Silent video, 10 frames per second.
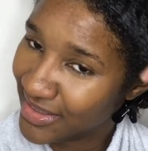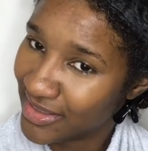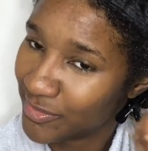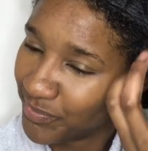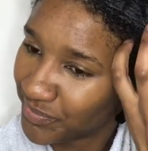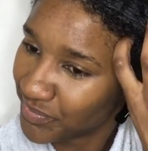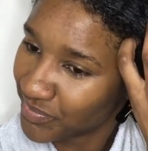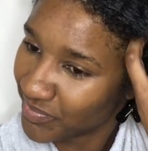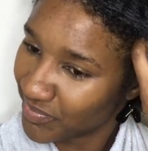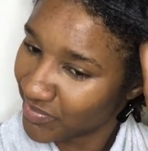
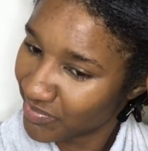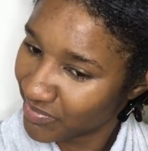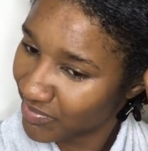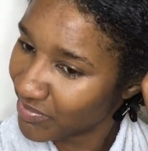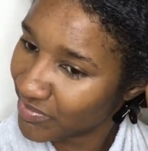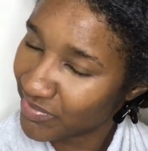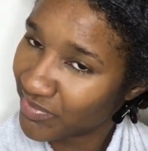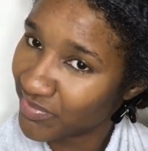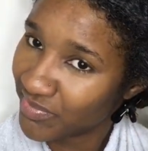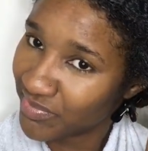
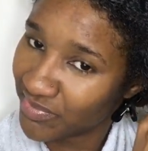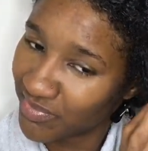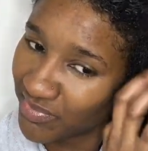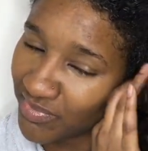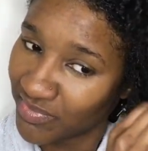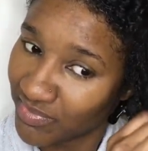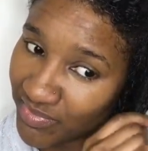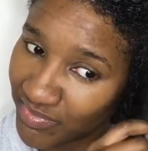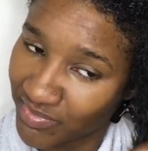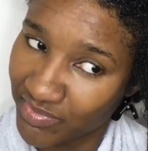
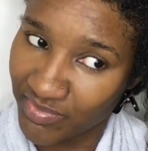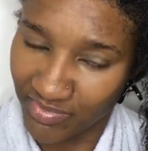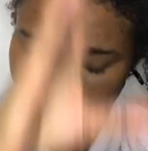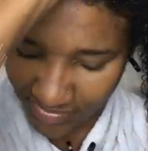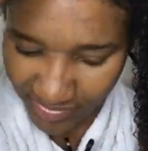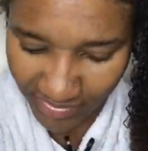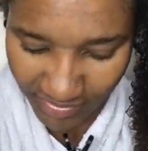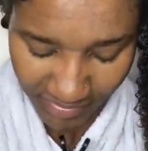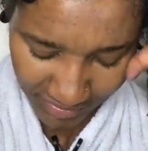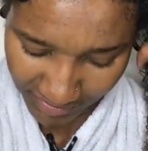
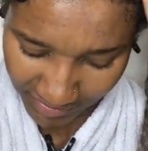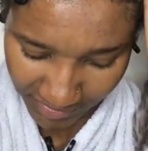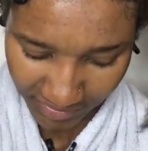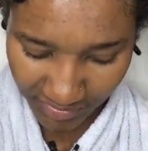(silence)